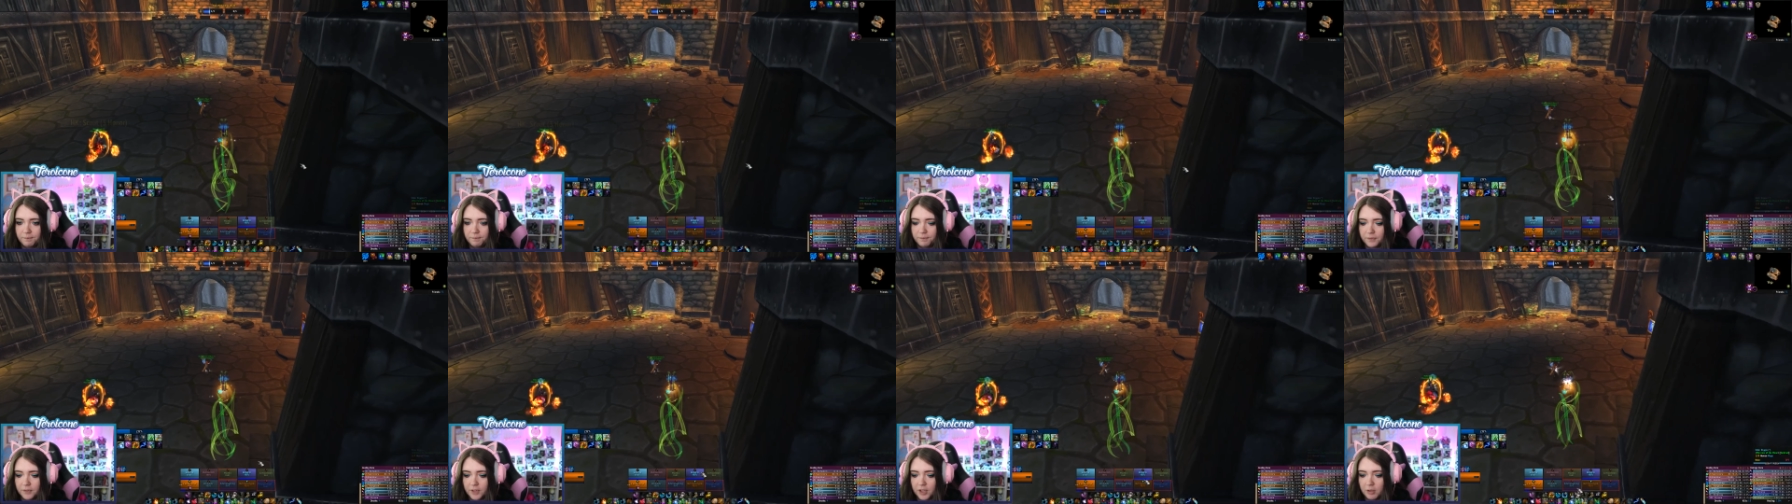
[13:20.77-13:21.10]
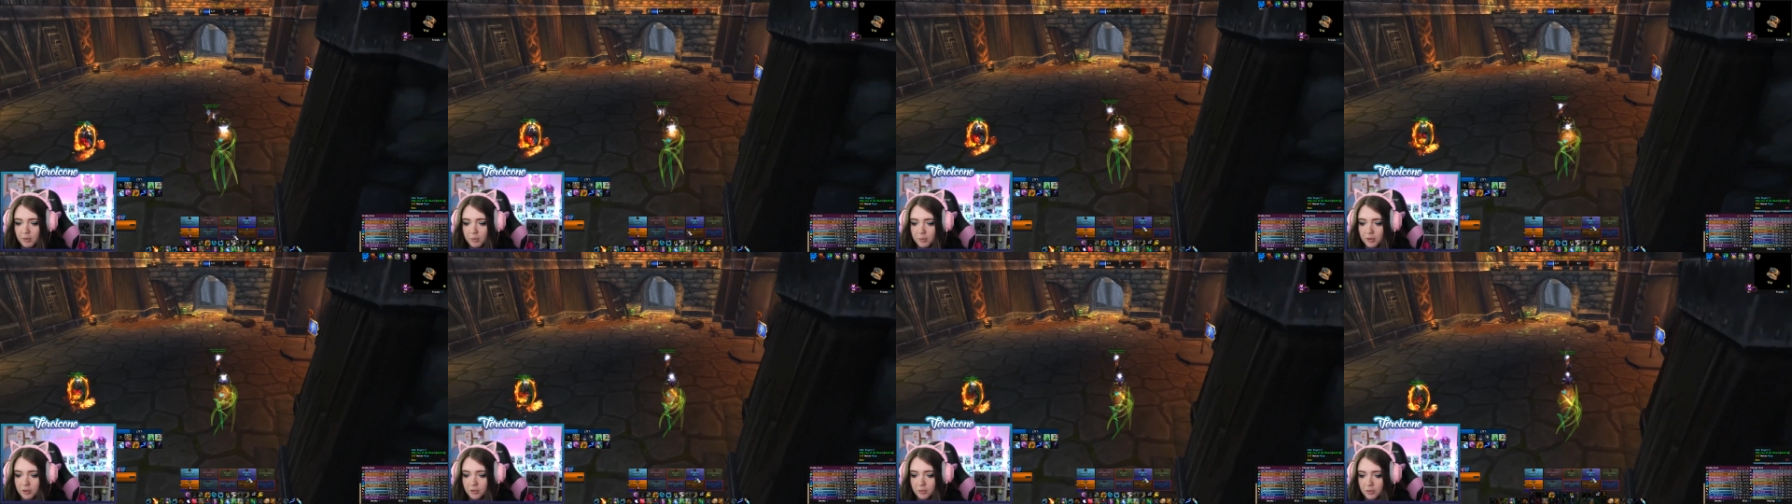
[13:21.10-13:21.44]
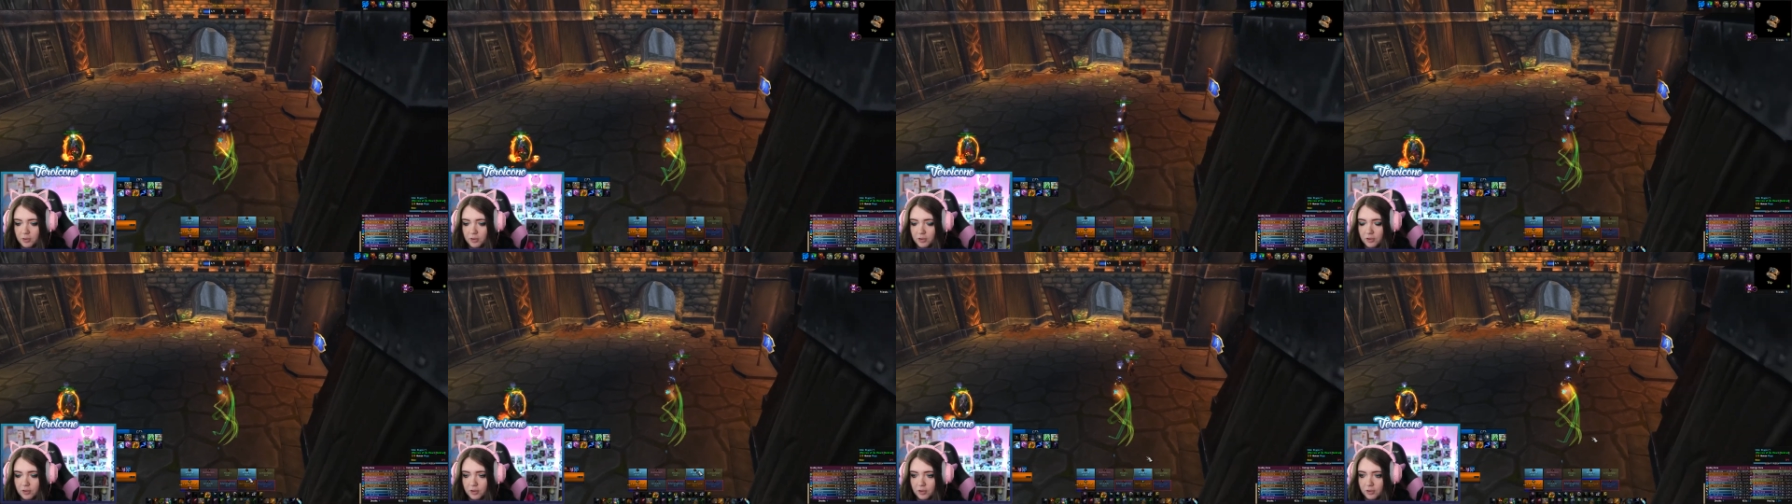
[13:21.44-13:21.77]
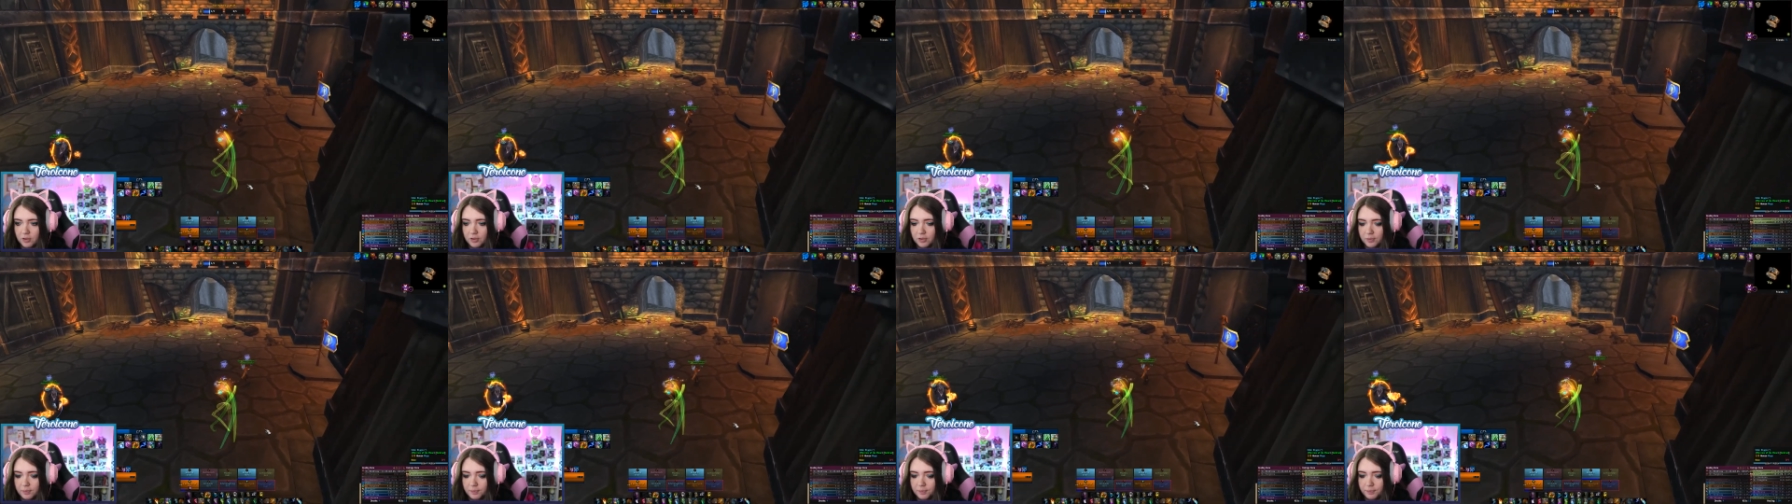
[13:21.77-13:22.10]
Yeah, we might as well just
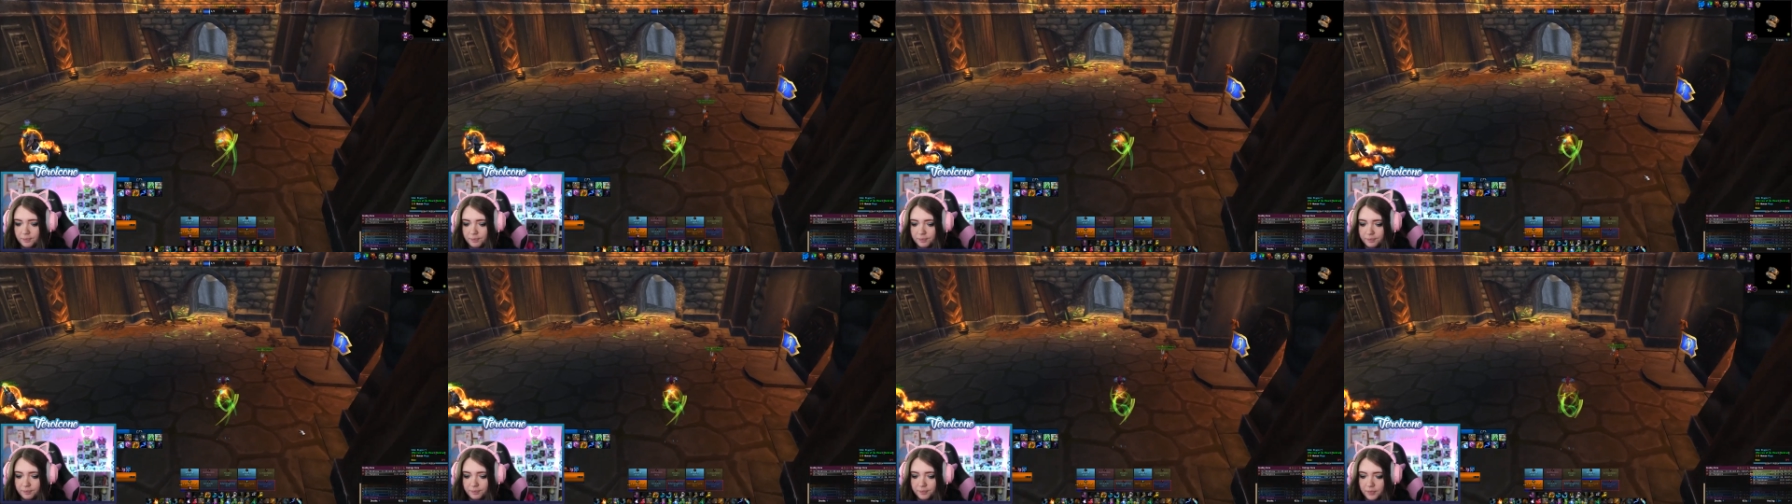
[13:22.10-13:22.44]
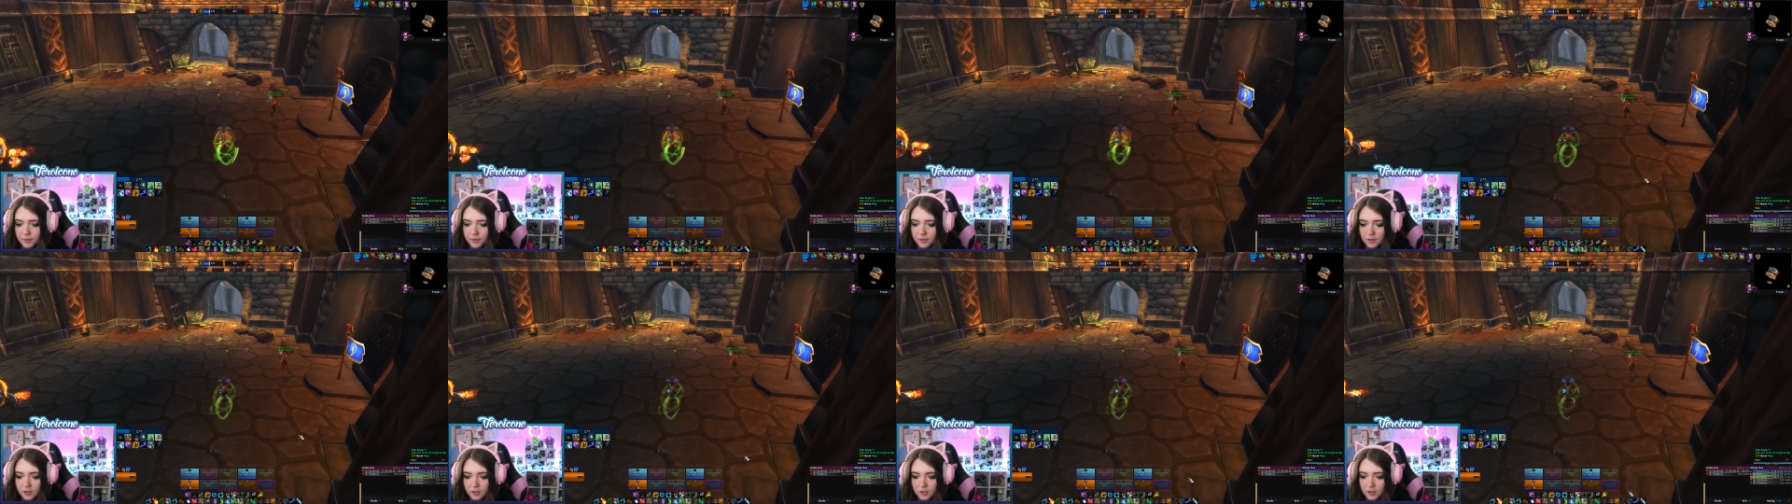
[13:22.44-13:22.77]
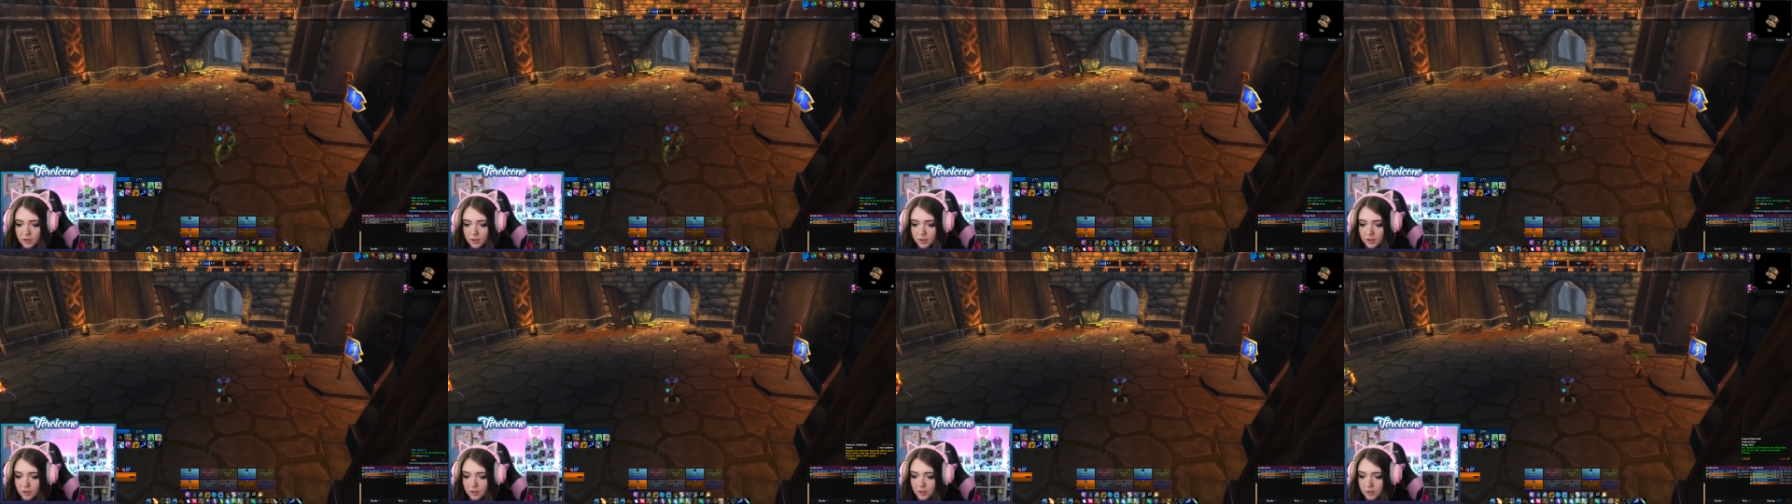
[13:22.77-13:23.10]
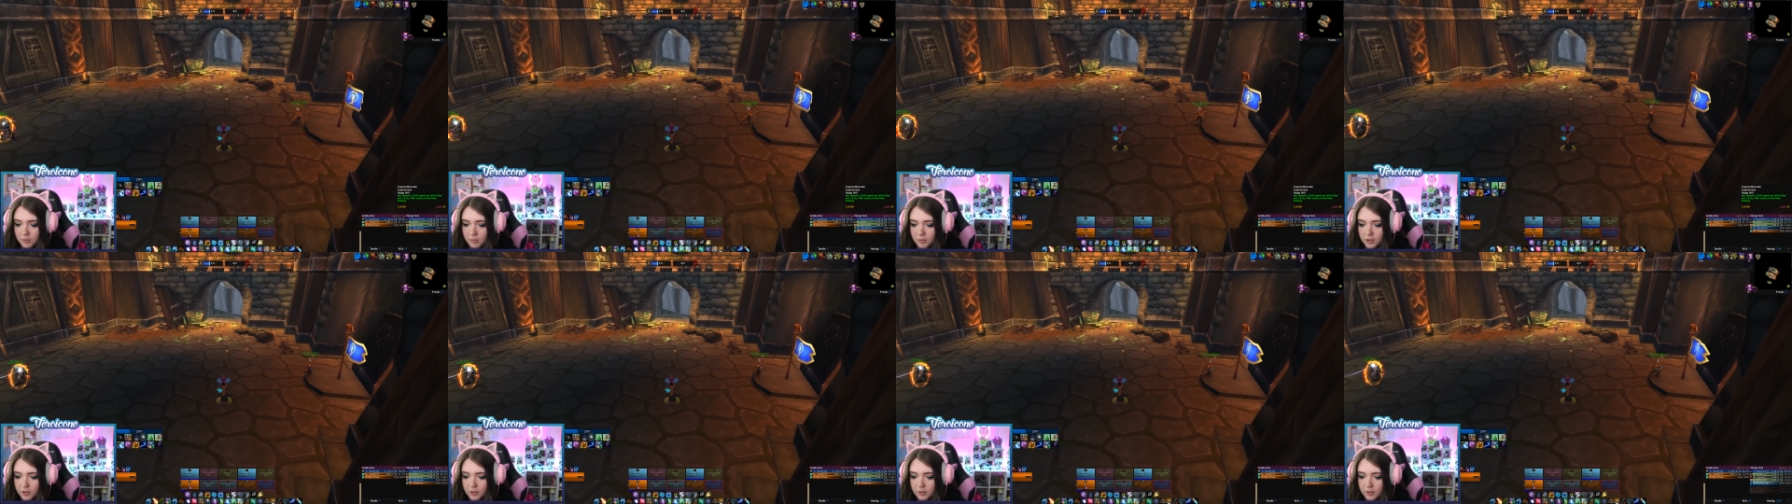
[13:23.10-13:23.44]
turtle. Let
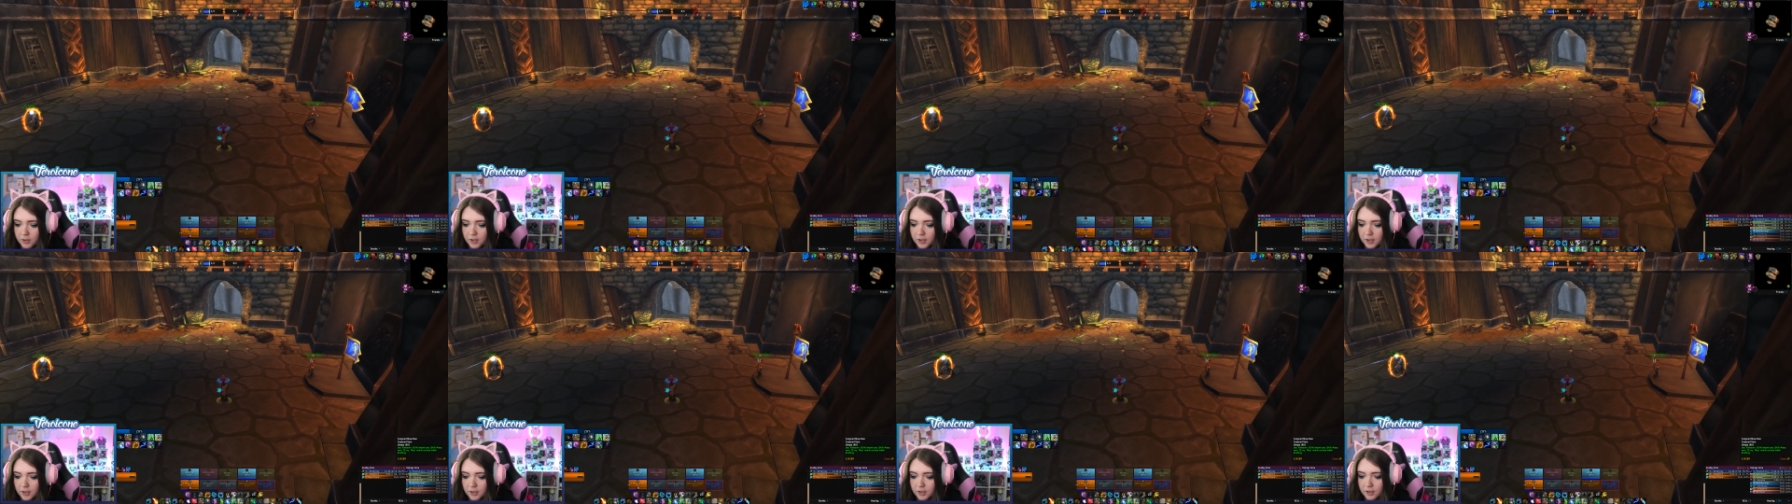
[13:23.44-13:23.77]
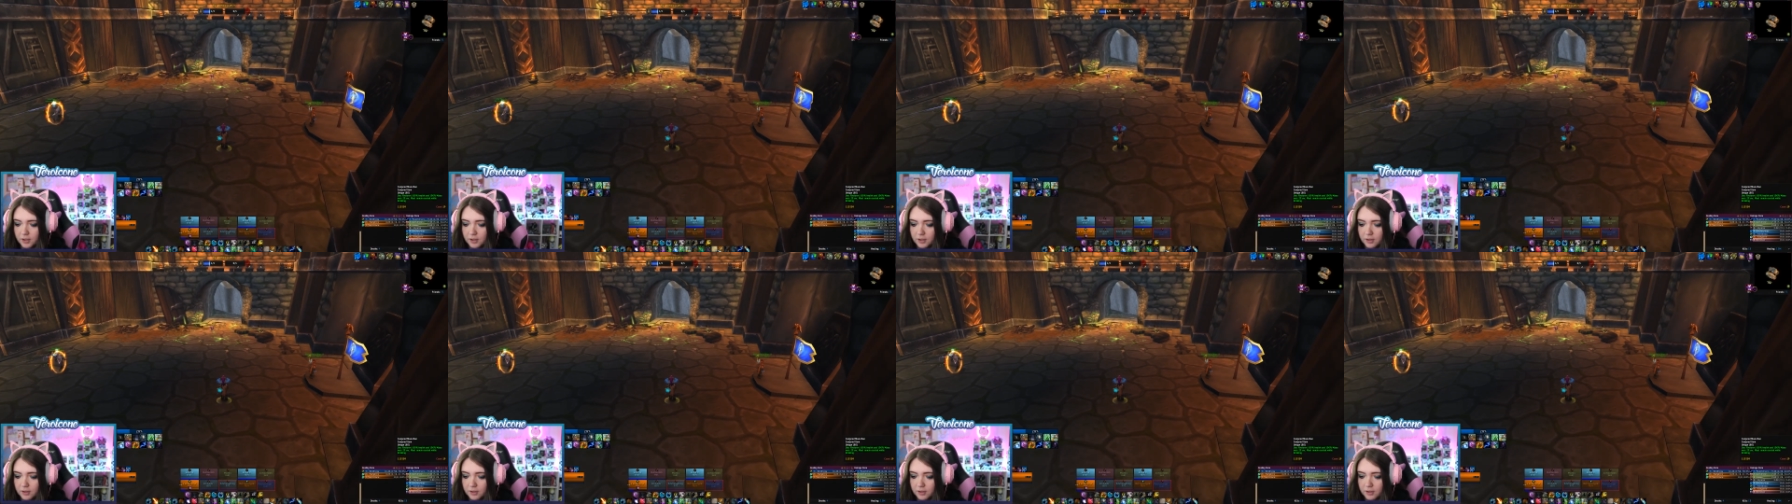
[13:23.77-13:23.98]
me go ahead and...